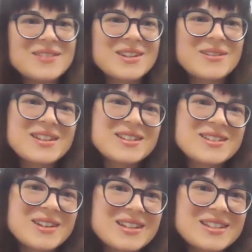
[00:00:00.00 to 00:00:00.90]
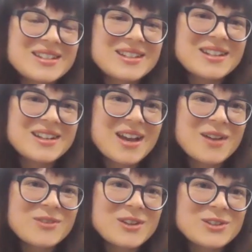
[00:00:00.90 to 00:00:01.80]
So we're just going to
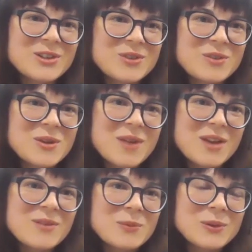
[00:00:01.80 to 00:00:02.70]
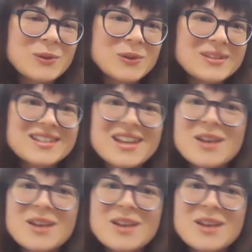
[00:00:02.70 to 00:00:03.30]
finish off with a big round of applause.